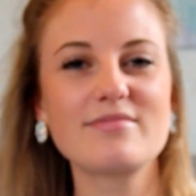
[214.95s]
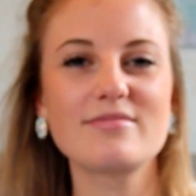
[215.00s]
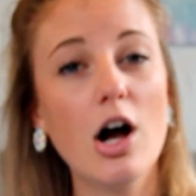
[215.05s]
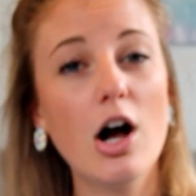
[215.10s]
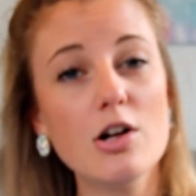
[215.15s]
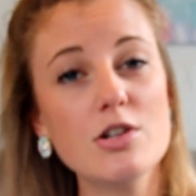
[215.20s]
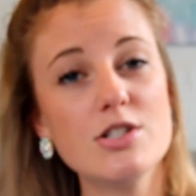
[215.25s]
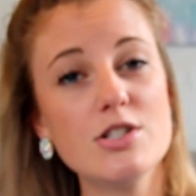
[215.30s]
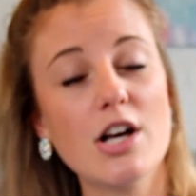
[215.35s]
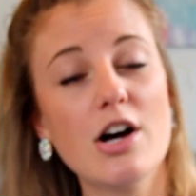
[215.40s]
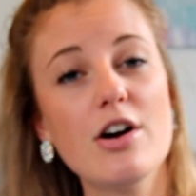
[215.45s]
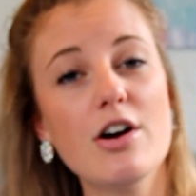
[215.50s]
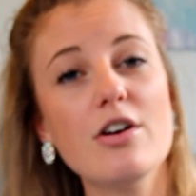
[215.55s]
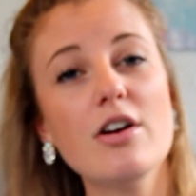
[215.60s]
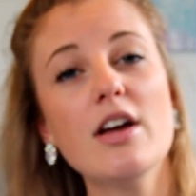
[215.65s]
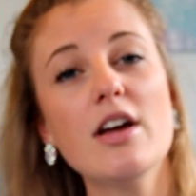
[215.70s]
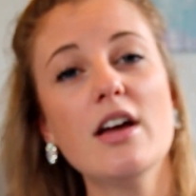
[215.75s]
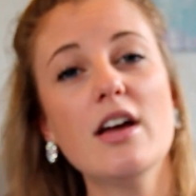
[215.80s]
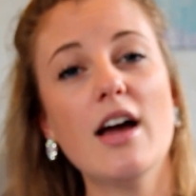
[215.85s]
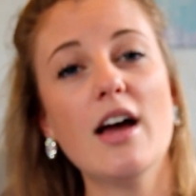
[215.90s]
Also,
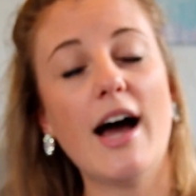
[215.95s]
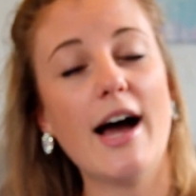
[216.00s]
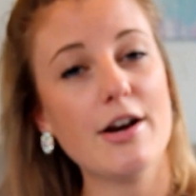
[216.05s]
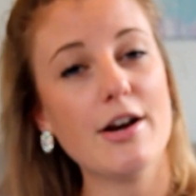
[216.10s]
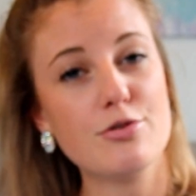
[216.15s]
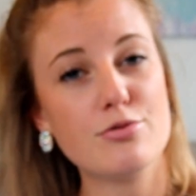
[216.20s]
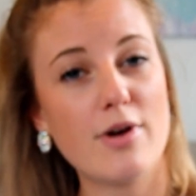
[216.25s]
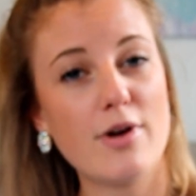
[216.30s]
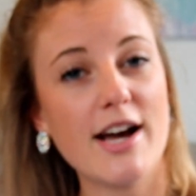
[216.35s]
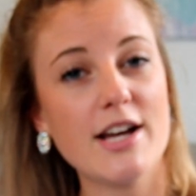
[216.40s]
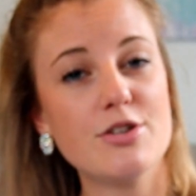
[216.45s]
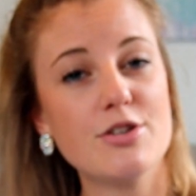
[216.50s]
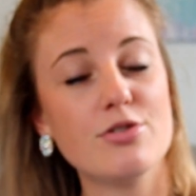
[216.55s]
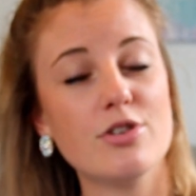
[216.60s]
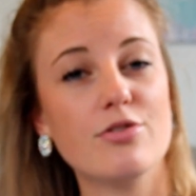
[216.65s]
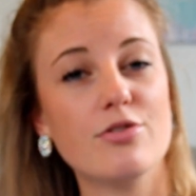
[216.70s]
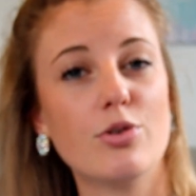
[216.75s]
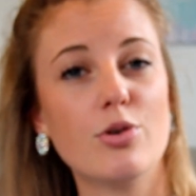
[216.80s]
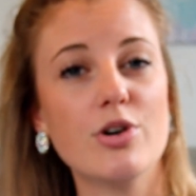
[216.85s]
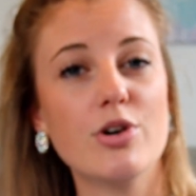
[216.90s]
I try
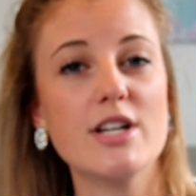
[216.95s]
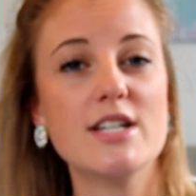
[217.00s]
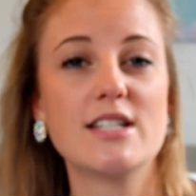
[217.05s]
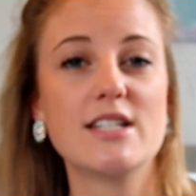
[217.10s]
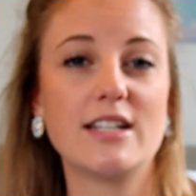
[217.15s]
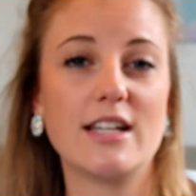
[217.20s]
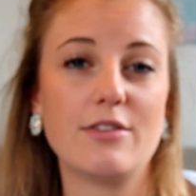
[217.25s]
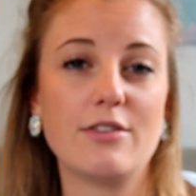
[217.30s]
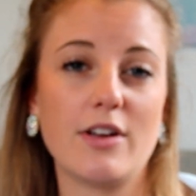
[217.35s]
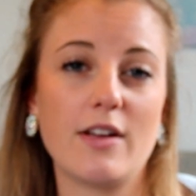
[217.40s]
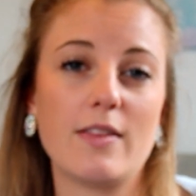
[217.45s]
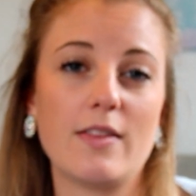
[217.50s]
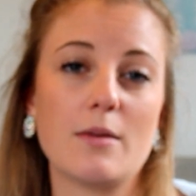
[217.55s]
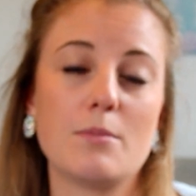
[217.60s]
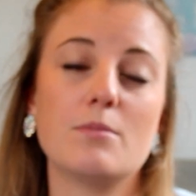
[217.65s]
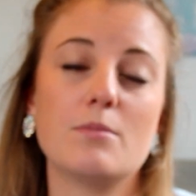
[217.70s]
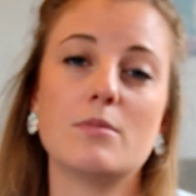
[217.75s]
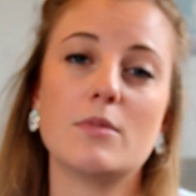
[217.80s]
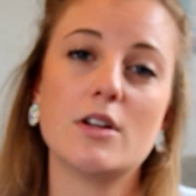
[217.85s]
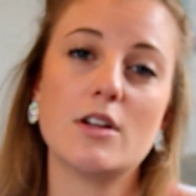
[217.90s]
to avoid giving
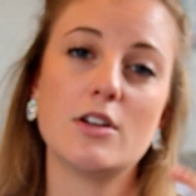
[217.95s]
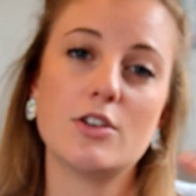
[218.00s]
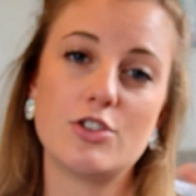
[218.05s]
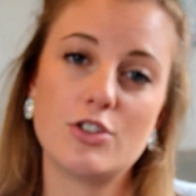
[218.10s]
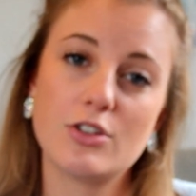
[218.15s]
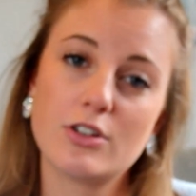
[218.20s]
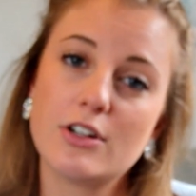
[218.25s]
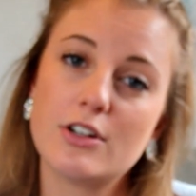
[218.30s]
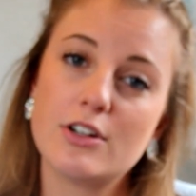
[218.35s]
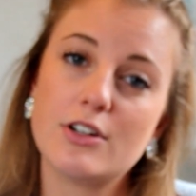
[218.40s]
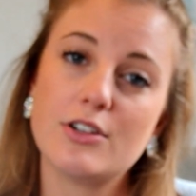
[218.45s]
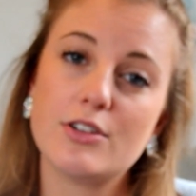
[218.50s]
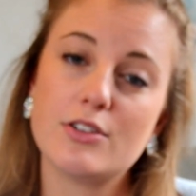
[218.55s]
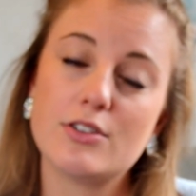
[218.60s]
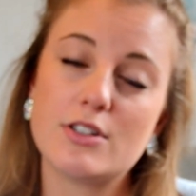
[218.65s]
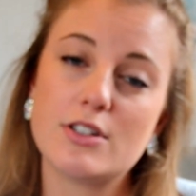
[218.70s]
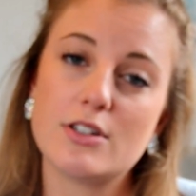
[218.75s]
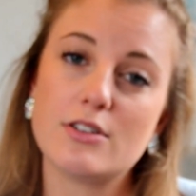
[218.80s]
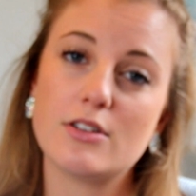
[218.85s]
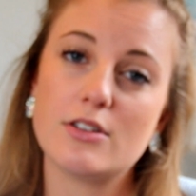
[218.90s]
them sugar
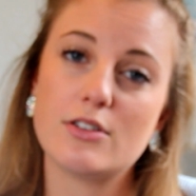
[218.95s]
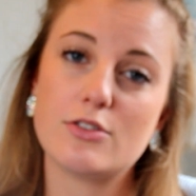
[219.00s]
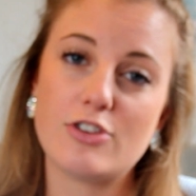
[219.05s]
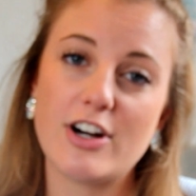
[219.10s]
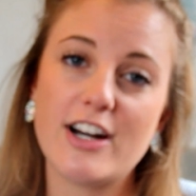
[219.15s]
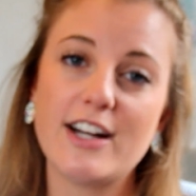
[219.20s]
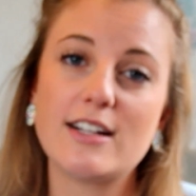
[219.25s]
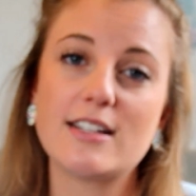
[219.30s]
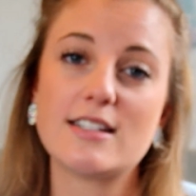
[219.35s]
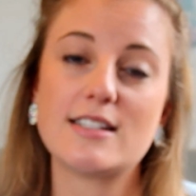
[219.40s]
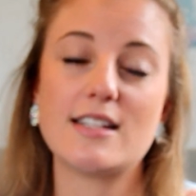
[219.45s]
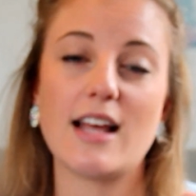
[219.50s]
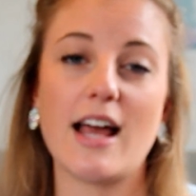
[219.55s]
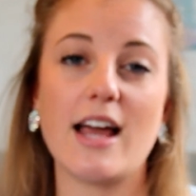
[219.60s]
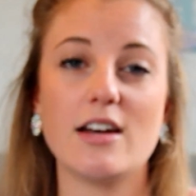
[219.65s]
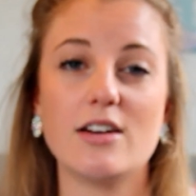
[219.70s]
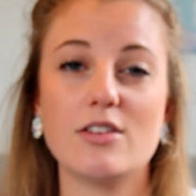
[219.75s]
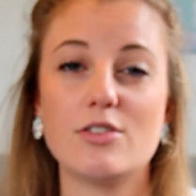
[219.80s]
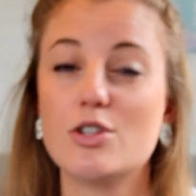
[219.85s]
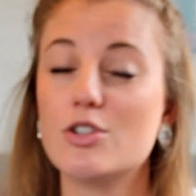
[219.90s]
drinks
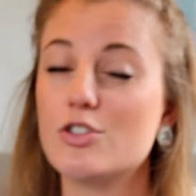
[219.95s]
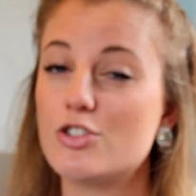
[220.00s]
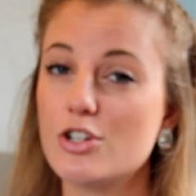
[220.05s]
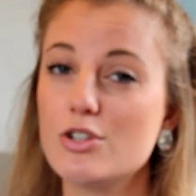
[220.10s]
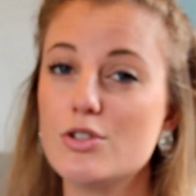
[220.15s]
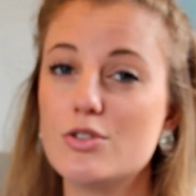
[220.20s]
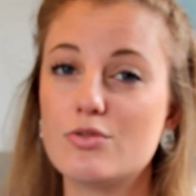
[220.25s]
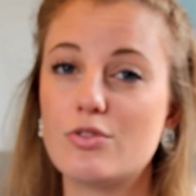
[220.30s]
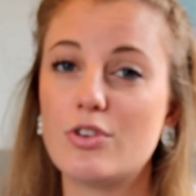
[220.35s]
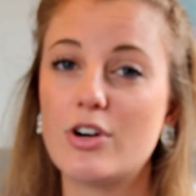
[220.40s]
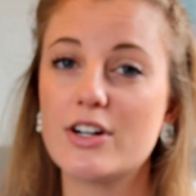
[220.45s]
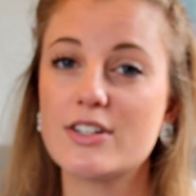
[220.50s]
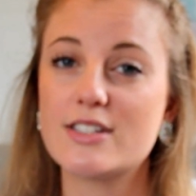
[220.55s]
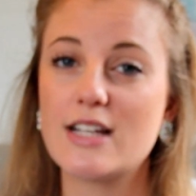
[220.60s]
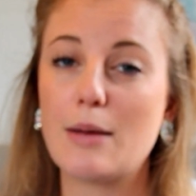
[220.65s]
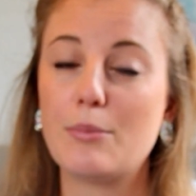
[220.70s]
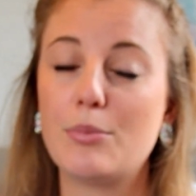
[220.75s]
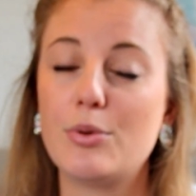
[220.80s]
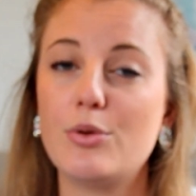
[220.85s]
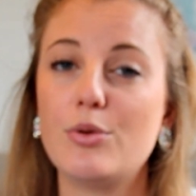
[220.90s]
and juice, for
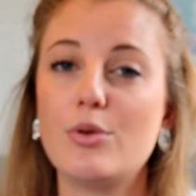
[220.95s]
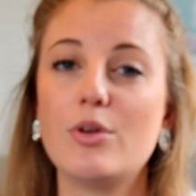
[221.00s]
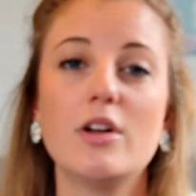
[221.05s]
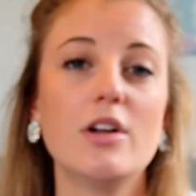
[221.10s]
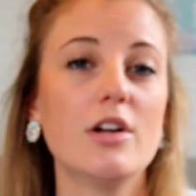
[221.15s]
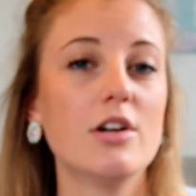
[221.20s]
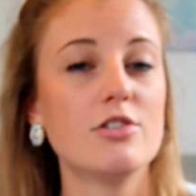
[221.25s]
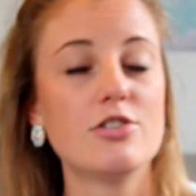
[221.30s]
example.